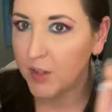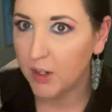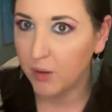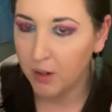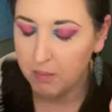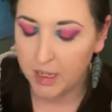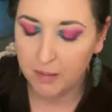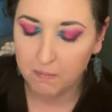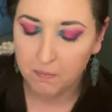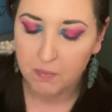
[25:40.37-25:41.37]
you know what I
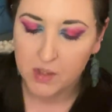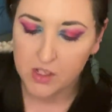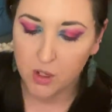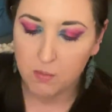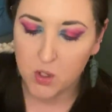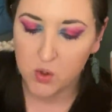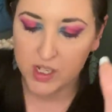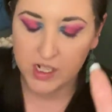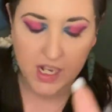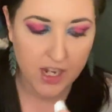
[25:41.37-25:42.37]
mean? So
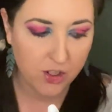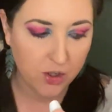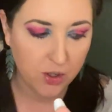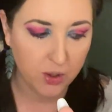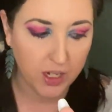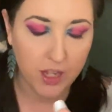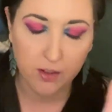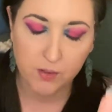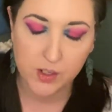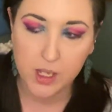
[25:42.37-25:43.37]
music ties you two
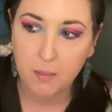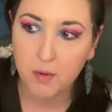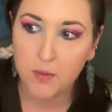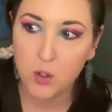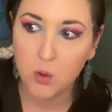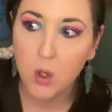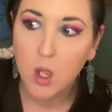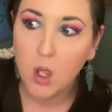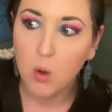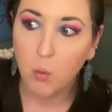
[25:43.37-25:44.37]
together. For some of you,
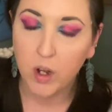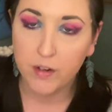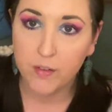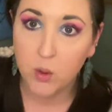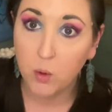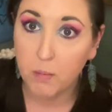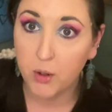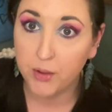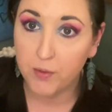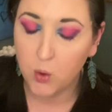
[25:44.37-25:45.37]
one of you or
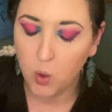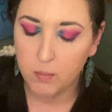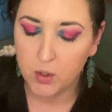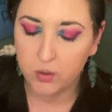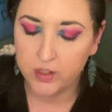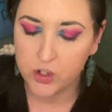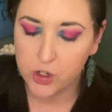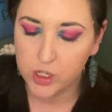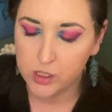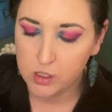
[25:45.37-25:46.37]
both of you are
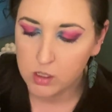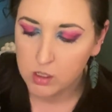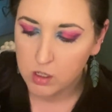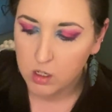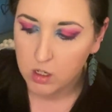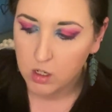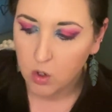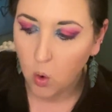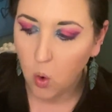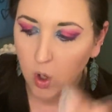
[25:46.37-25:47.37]
musicians
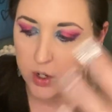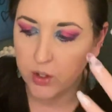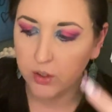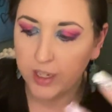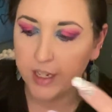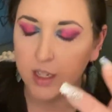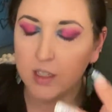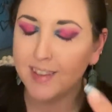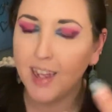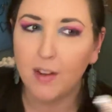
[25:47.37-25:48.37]
or you're like a
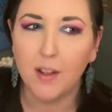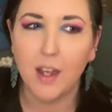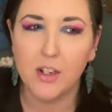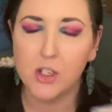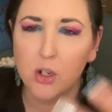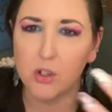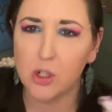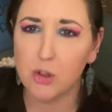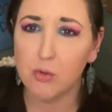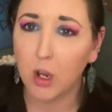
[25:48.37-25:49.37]
I, I just heard
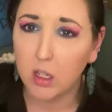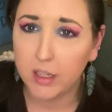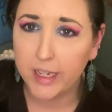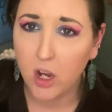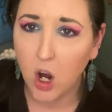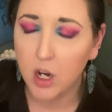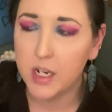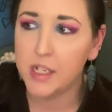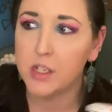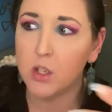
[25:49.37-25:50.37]
struggling
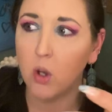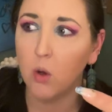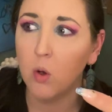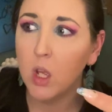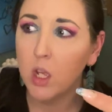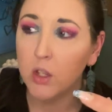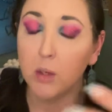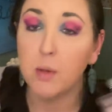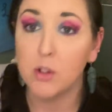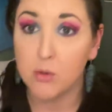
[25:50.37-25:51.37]
artist, so you
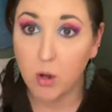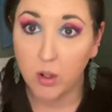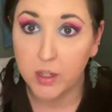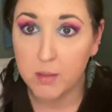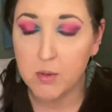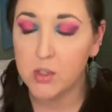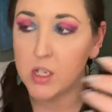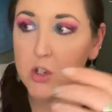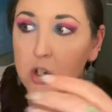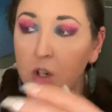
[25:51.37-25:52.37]
could be a struggling
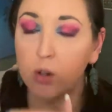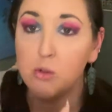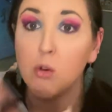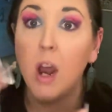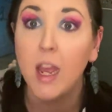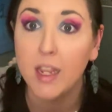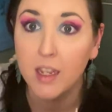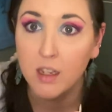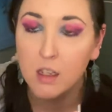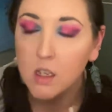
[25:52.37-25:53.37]
musician, you know,
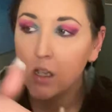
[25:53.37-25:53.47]
trying